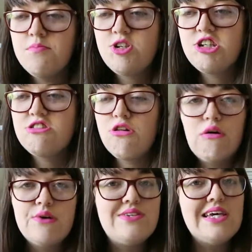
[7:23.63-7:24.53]
she's
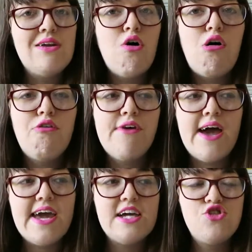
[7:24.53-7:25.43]
sort of seen of
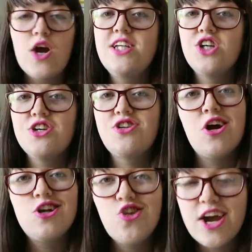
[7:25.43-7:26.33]
a traitor to
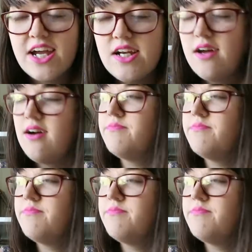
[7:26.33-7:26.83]
her trade.